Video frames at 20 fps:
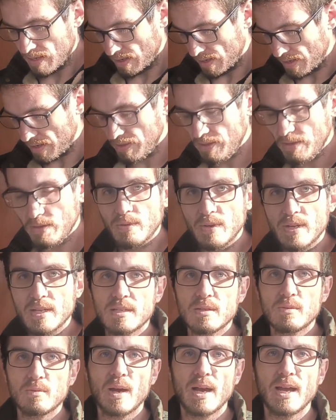Another
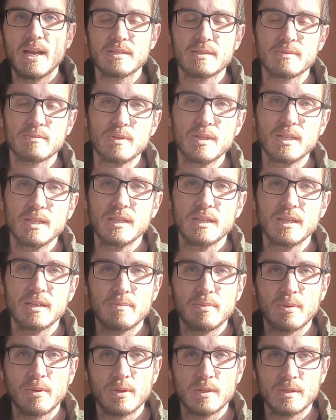reason why it's really
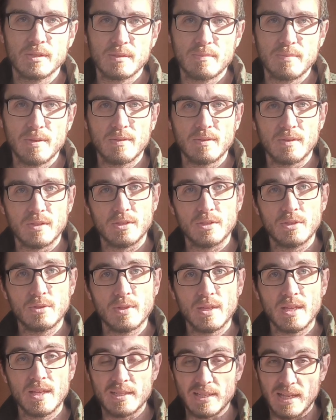important to be able to do
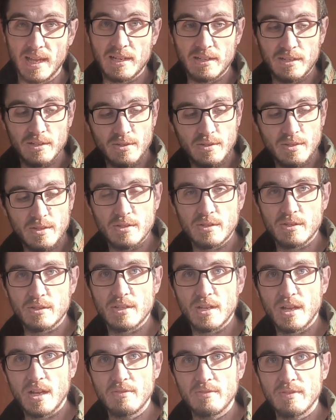this and to do this
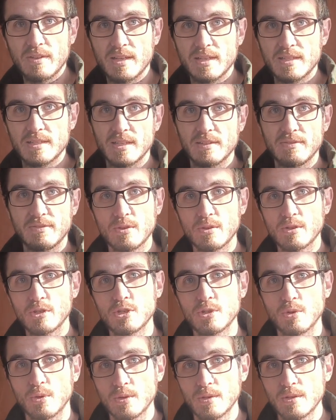yourself is if you're
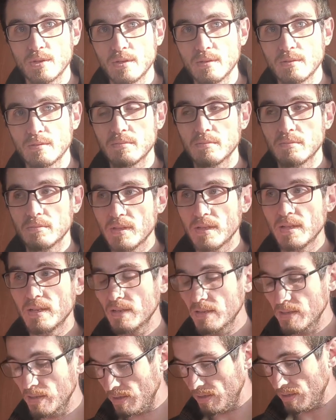shorter
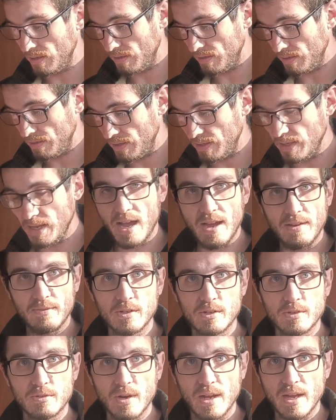than the
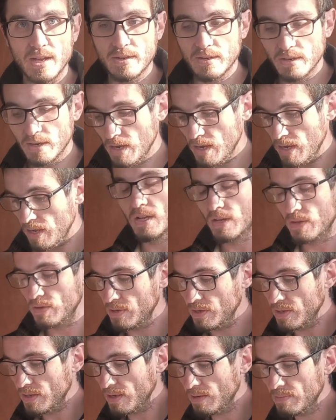average rider, you
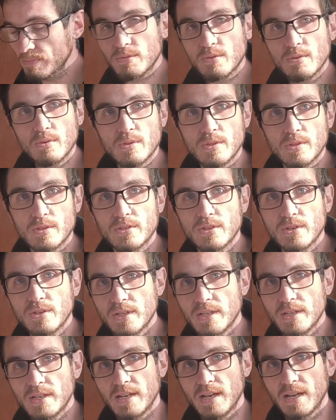can come through with a
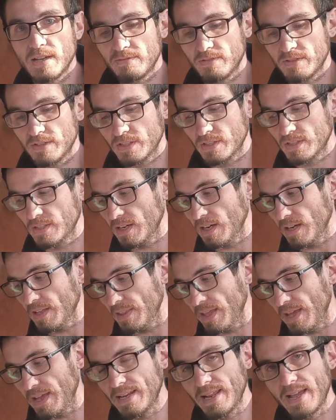turkey knife and just cut
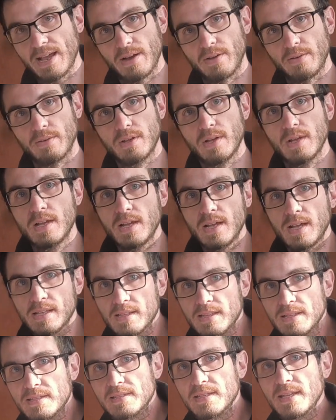that down and
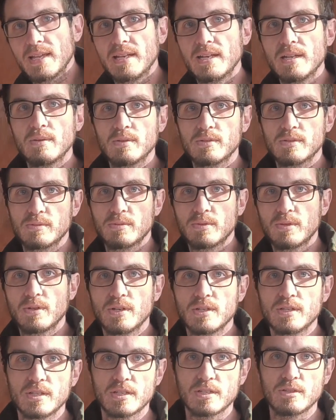then sand it with some
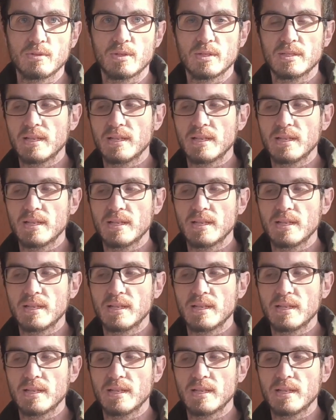36 grit